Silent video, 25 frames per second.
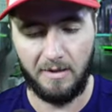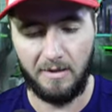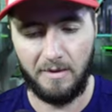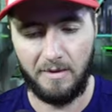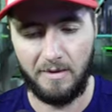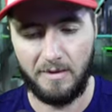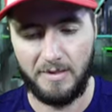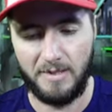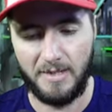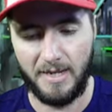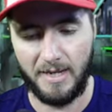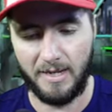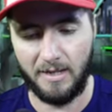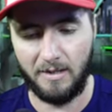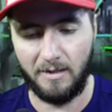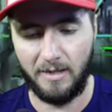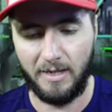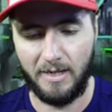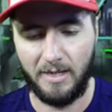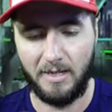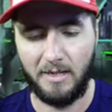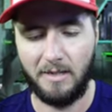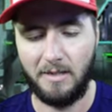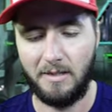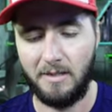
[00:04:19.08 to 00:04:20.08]
the
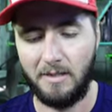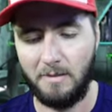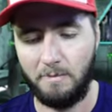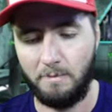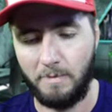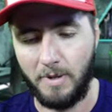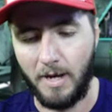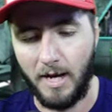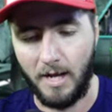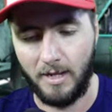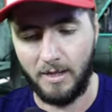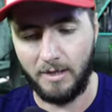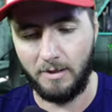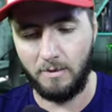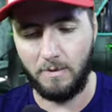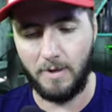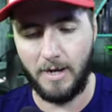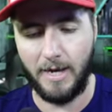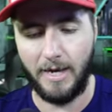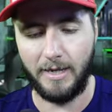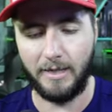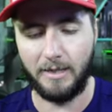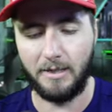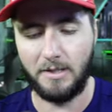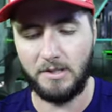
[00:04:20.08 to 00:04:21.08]
Diglett, the
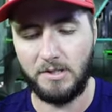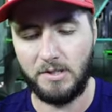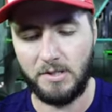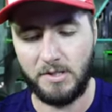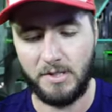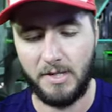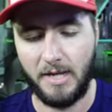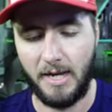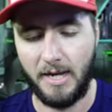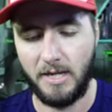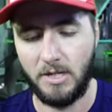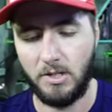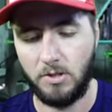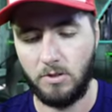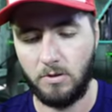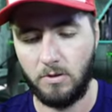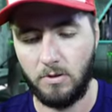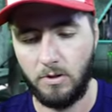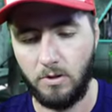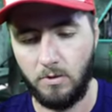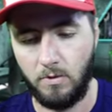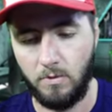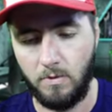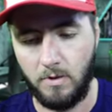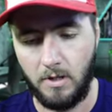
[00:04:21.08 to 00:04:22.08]
Poliwag, the
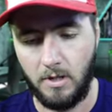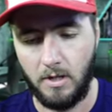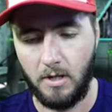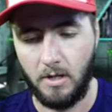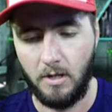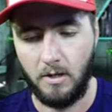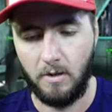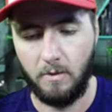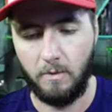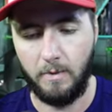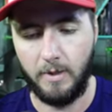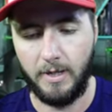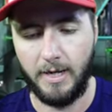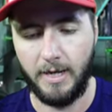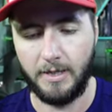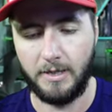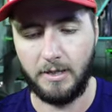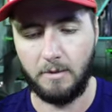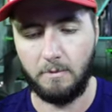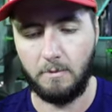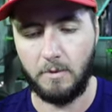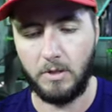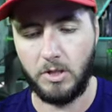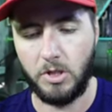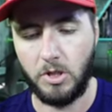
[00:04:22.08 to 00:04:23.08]
Sandshrew. We got
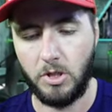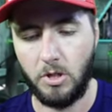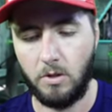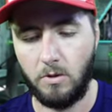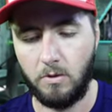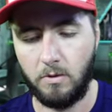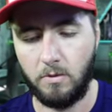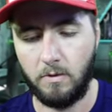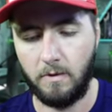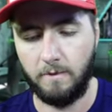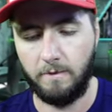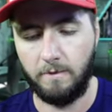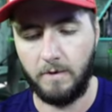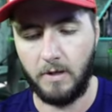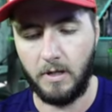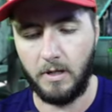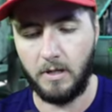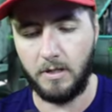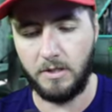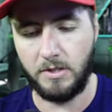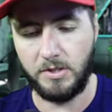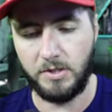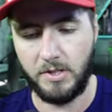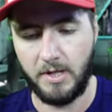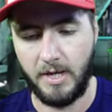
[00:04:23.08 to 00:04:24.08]
the Machoke
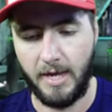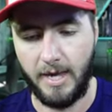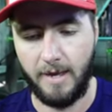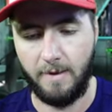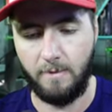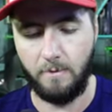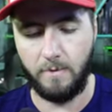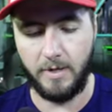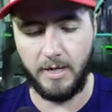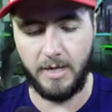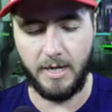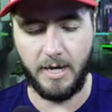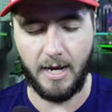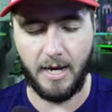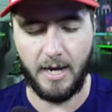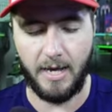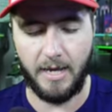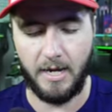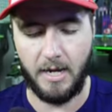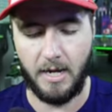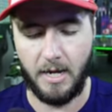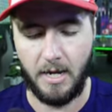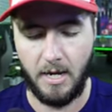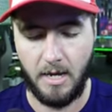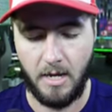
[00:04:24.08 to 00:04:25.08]
Reverse, and we
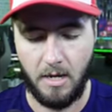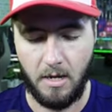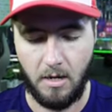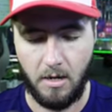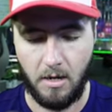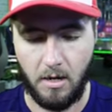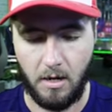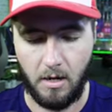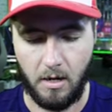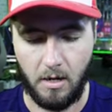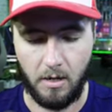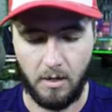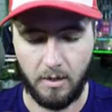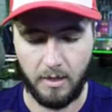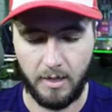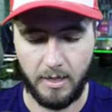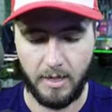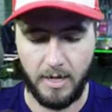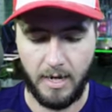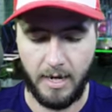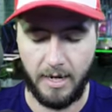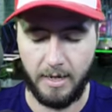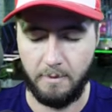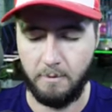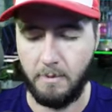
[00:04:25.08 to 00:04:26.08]
got
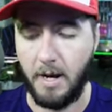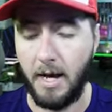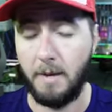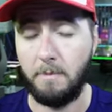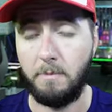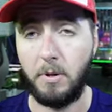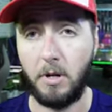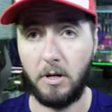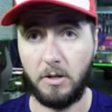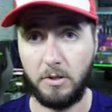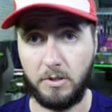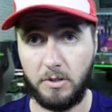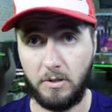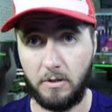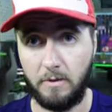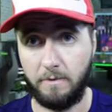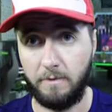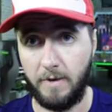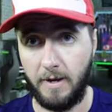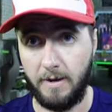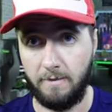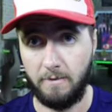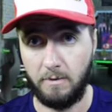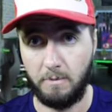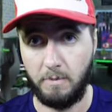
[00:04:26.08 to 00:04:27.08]
Arcanine, my personal
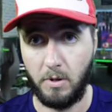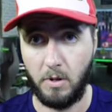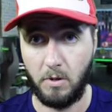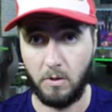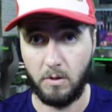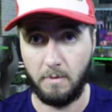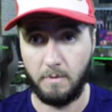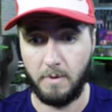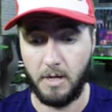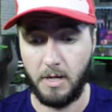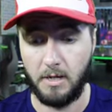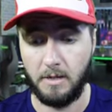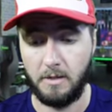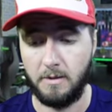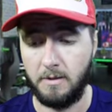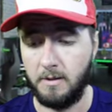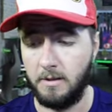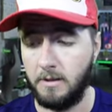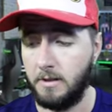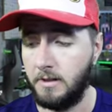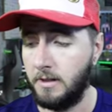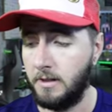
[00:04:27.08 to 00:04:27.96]
favorite Pokemon.